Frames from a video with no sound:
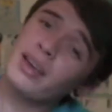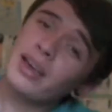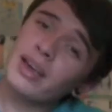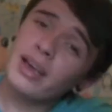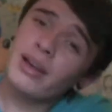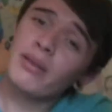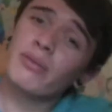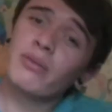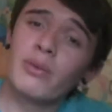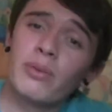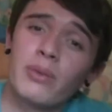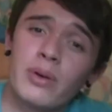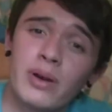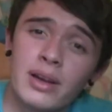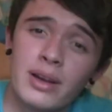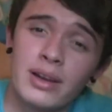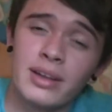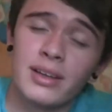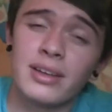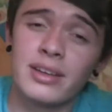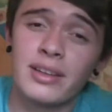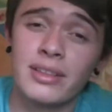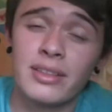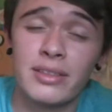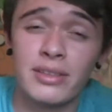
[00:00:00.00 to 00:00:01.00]
Hey everyone,
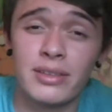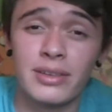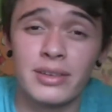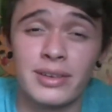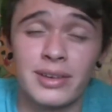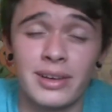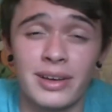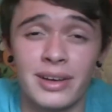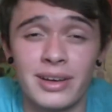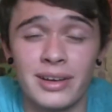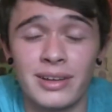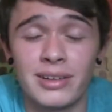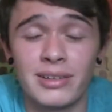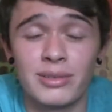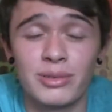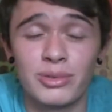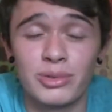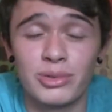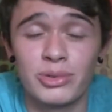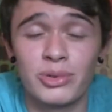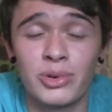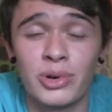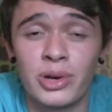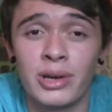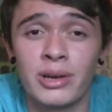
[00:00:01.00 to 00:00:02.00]
it's
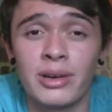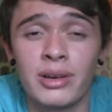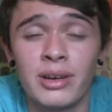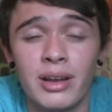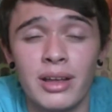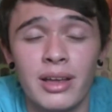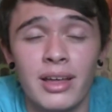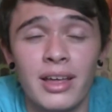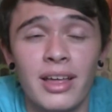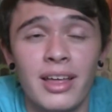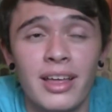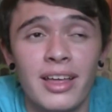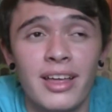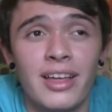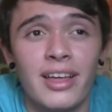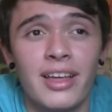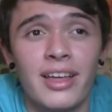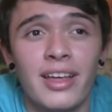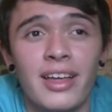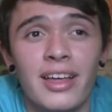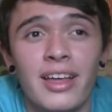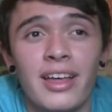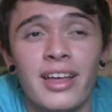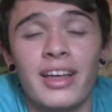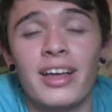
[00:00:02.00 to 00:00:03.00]
Jordan,
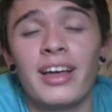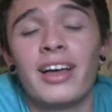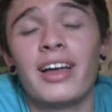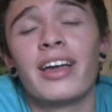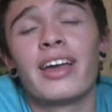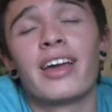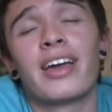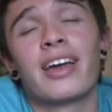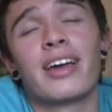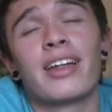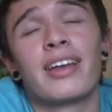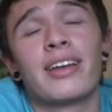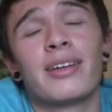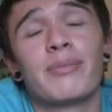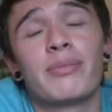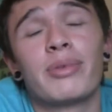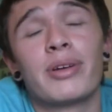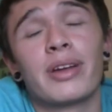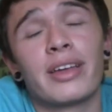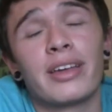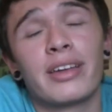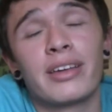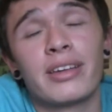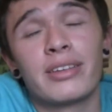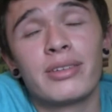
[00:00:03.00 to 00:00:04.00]
and I'm
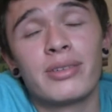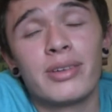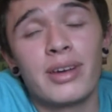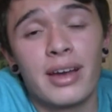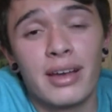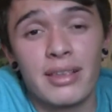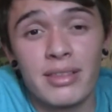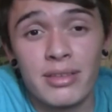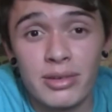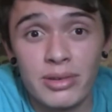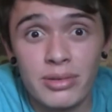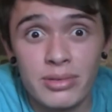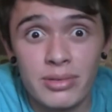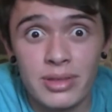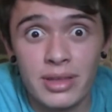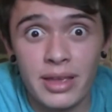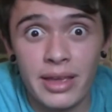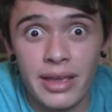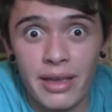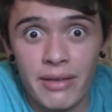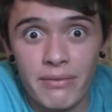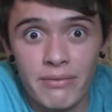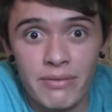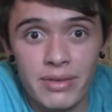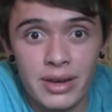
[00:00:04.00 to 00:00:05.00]
bringing you guys a new
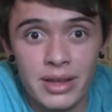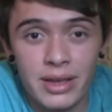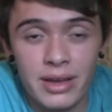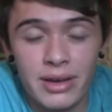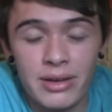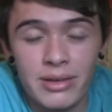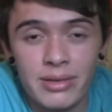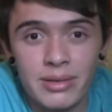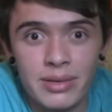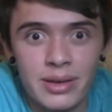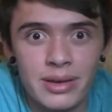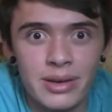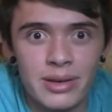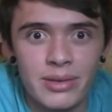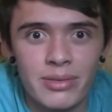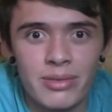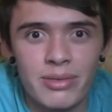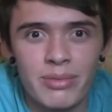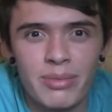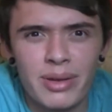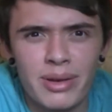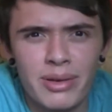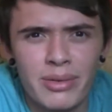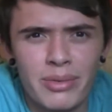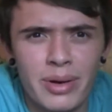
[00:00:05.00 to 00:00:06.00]
singing video. I know it's
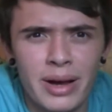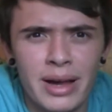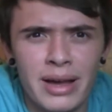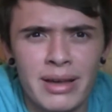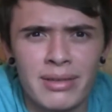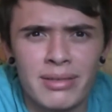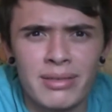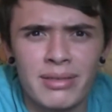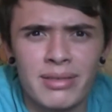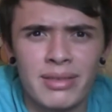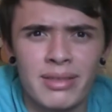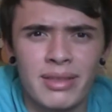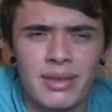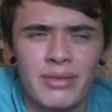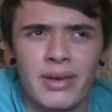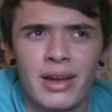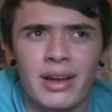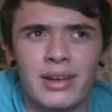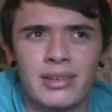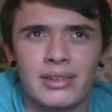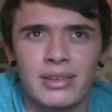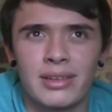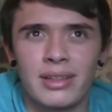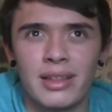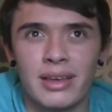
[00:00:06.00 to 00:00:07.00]
been a while since I've
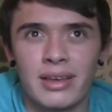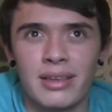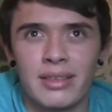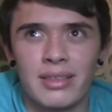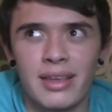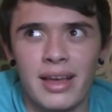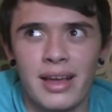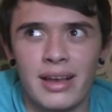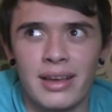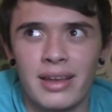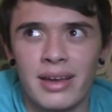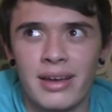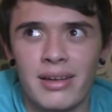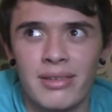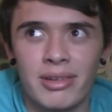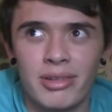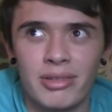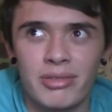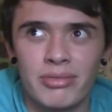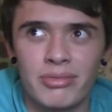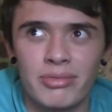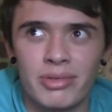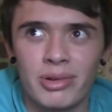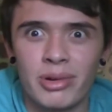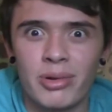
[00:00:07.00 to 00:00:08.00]
actually like sat down
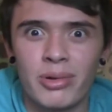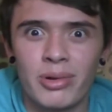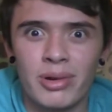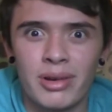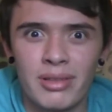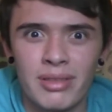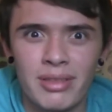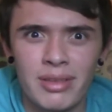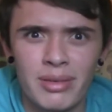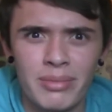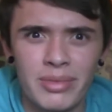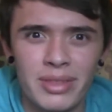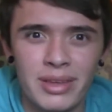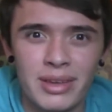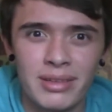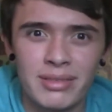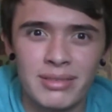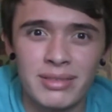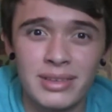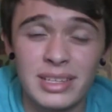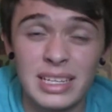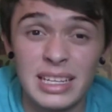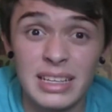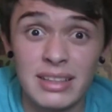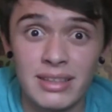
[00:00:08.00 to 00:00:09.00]
and recorded
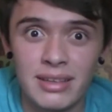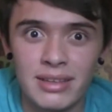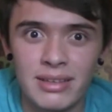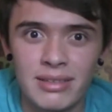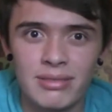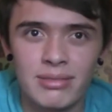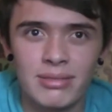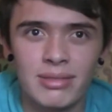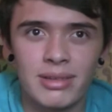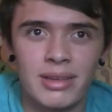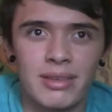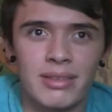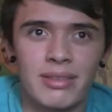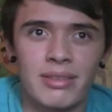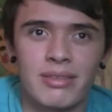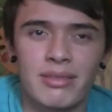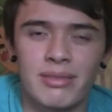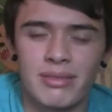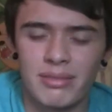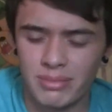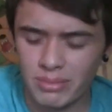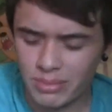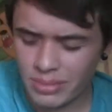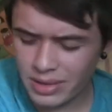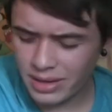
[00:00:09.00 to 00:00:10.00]
something decent,
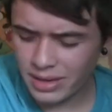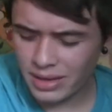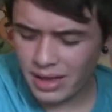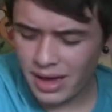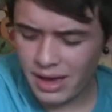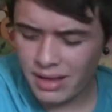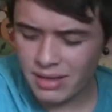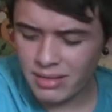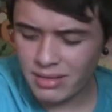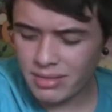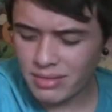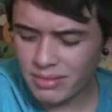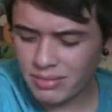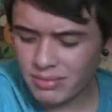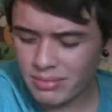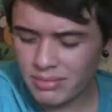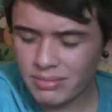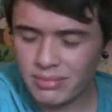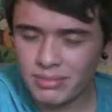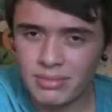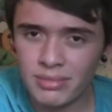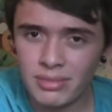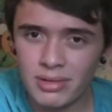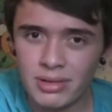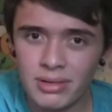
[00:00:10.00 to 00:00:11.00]
because my last
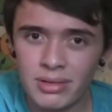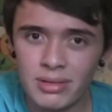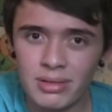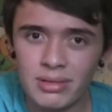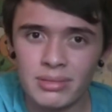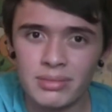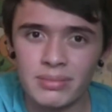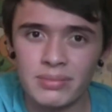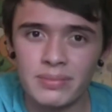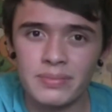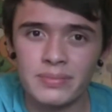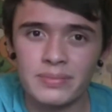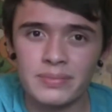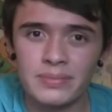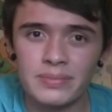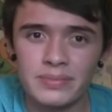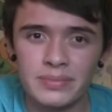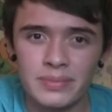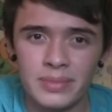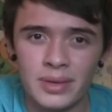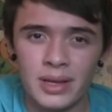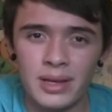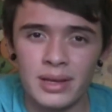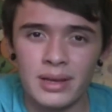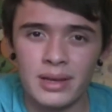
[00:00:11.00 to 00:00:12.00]
little
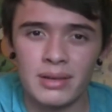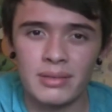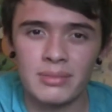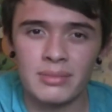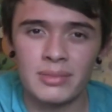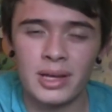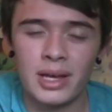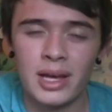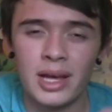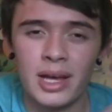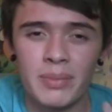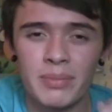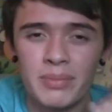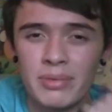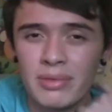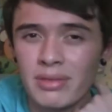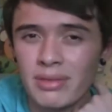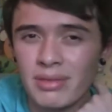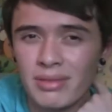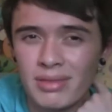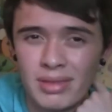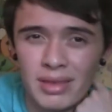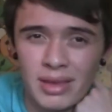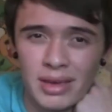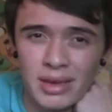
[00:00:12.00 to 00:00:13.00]

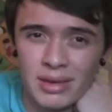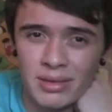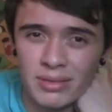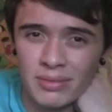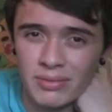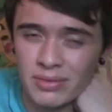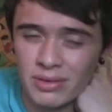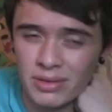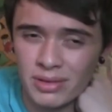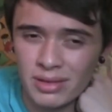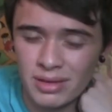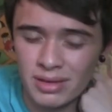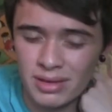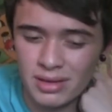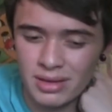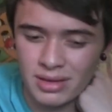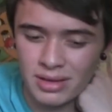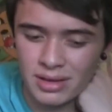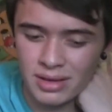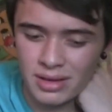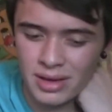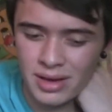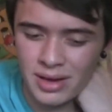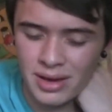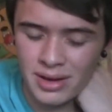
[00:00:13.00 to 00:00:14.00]
cups thing for
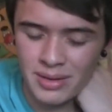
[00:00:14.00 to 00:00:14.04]
the